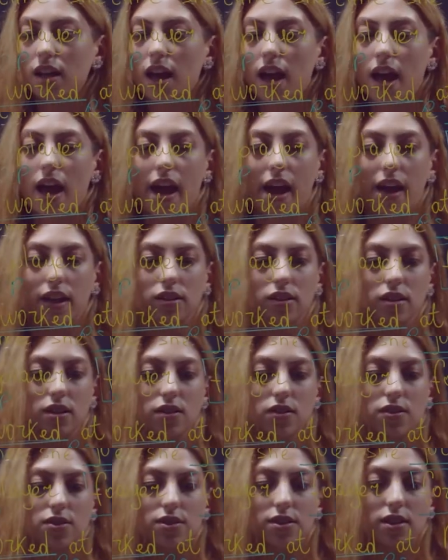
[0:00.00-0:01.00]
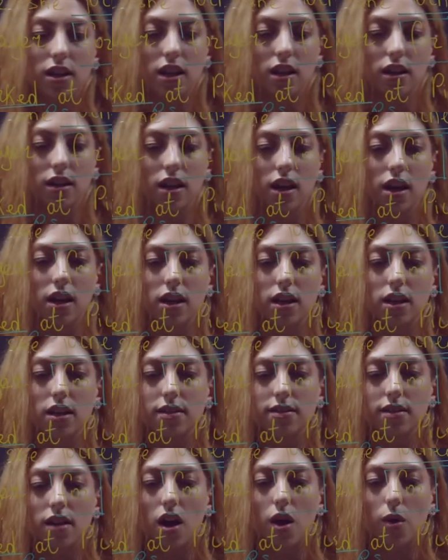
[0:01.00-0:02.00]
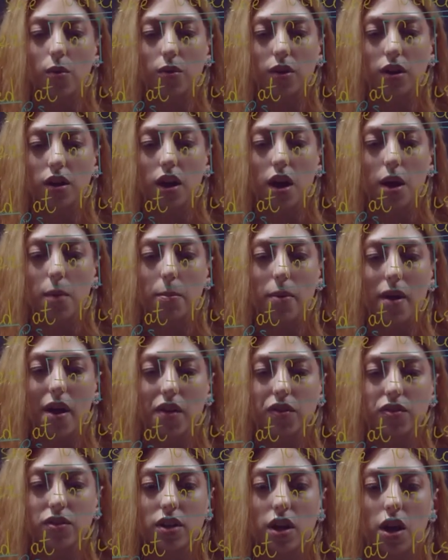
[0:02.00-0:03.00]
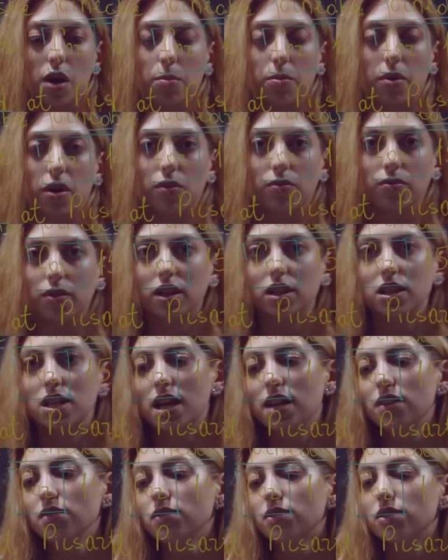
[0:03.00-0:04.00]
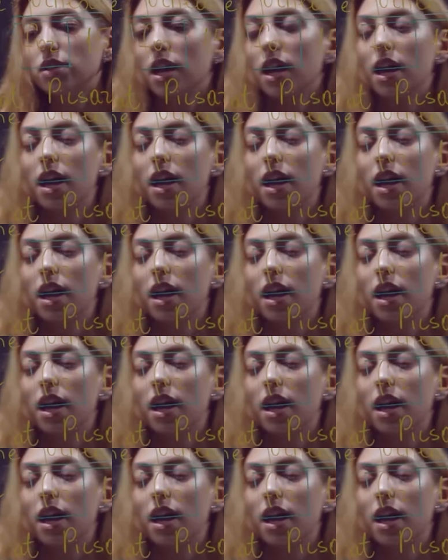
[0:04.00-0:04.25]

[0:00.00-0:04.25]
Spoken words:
Had seen is our past perfect tense.